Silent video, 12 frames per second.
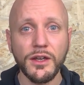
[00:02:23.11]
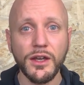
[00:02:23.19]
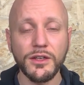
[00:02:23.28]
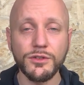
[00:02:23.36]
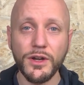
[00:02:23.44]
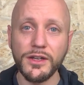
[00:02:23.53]

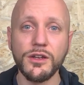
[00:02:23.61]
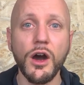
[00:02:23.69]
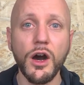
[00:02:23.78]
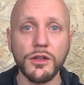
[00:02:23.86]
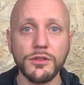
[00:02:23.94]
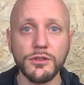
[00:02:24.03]
and try
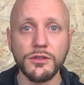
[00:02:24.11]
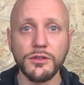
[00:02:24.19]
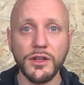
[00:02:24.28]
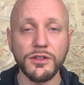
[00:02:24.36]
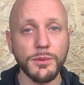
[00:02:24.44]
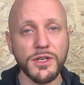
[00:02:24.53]
not,
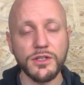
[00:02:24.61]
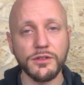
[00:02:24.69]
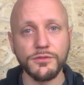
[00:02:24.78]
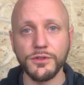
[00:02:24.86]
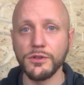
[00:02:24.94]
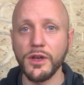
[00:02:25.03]
especially
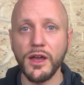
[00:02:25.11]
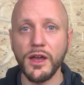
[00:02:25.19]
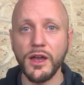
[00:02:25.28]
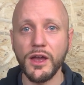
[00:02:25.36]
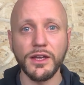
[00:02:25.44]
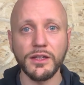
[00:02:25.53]
if you
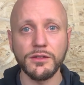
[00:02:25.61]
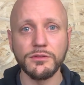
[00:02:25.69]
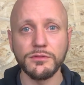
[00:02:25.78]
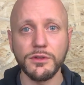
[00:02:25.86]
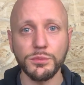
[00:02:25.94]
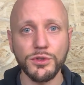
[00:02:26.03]
have like
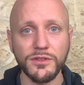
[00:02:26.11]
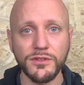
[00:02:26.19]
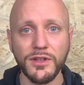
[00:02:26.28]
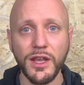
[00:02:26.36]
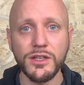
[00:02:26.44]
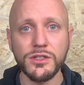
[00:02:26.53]
a
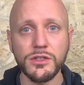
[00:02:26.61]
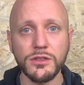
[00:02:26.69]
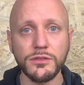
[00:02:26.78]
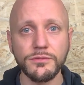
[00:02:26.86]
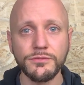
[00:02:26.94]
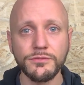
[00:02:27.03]

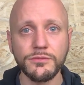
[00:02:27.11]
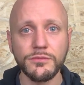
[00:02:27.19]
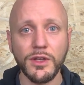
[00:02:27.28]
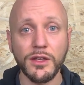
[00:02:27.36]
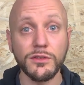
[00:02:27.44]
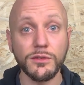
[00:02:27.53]
presentation
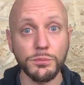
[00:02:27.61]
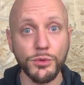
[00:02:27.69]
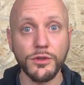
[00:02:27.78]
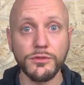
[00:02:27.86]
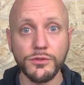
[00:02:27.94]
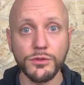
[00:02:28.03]
as a
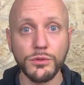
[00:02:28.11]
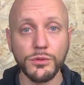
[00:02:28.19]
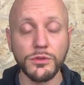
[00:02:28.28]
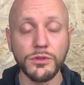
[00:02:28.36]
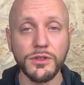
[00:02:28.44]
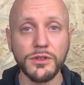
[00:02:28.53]
supportive tool,